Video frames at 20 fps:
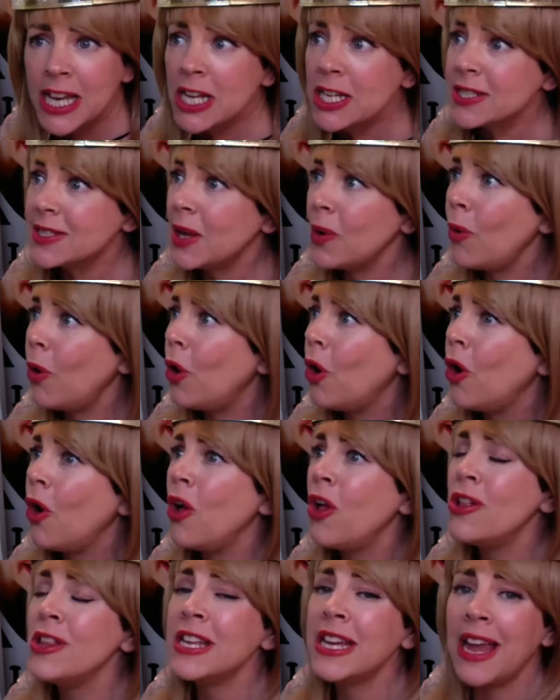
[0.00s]
So
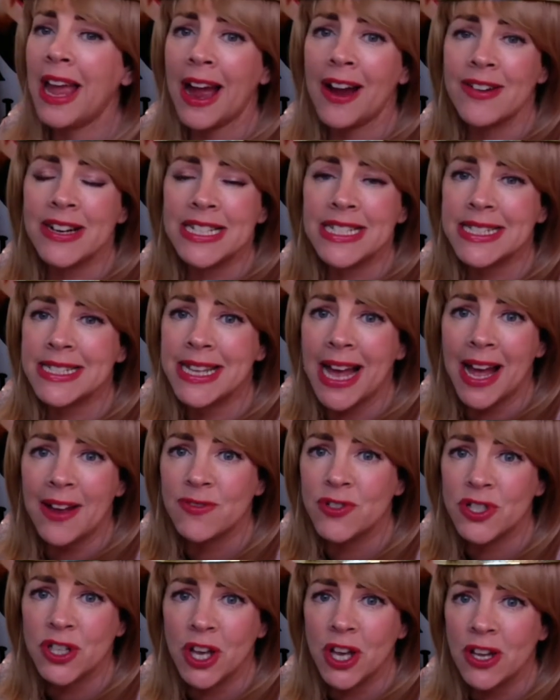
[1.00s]
all the characters
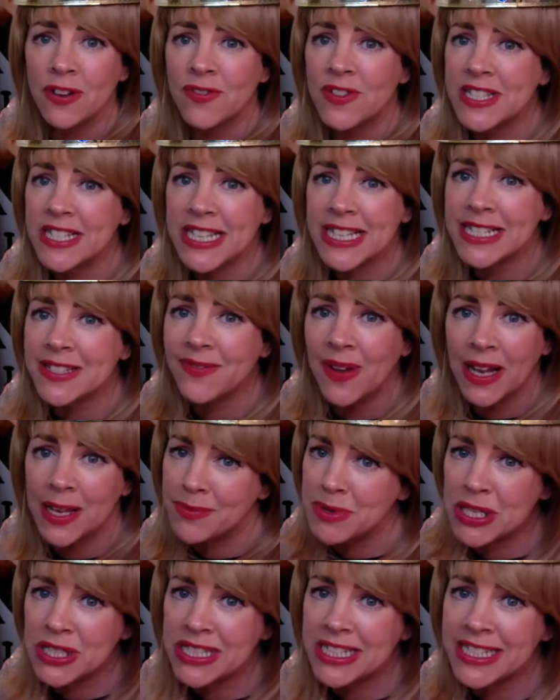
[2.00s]
I've done for Tees Valley
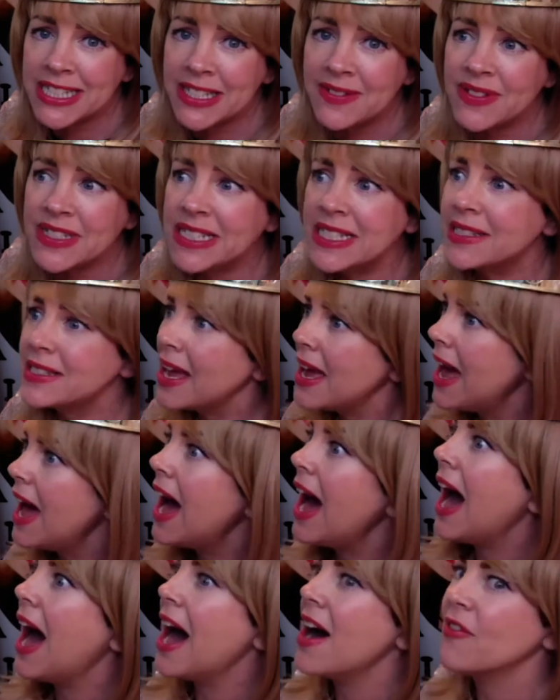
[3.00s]
Music Services
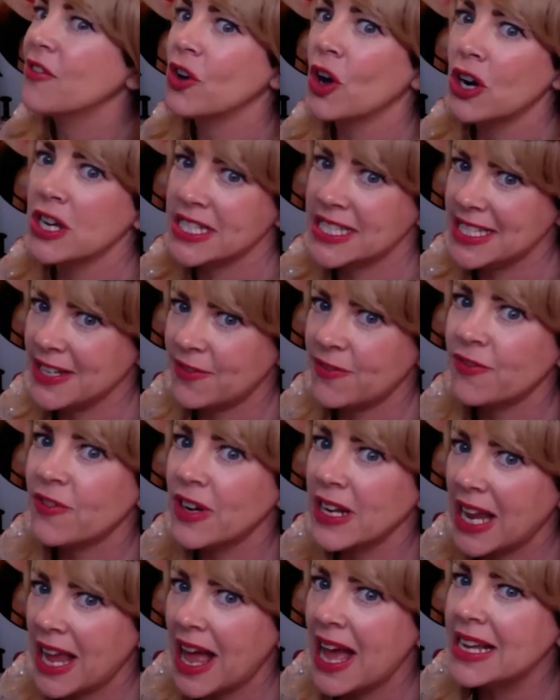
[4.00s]
have got
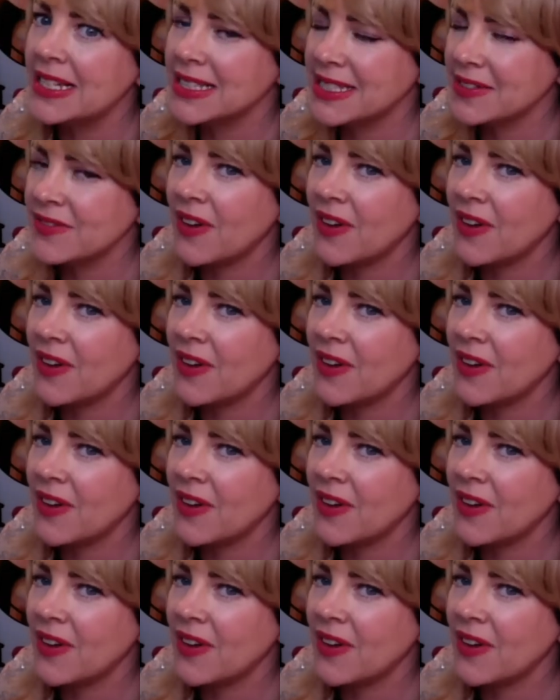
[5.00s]
different kinds of